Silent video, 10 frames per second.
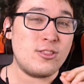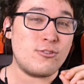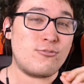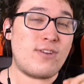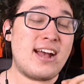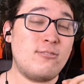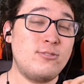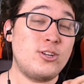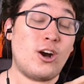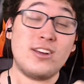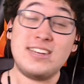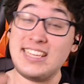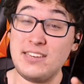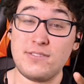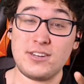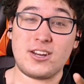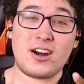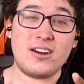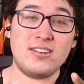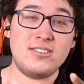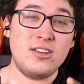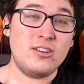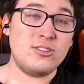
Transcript: the round on even cards,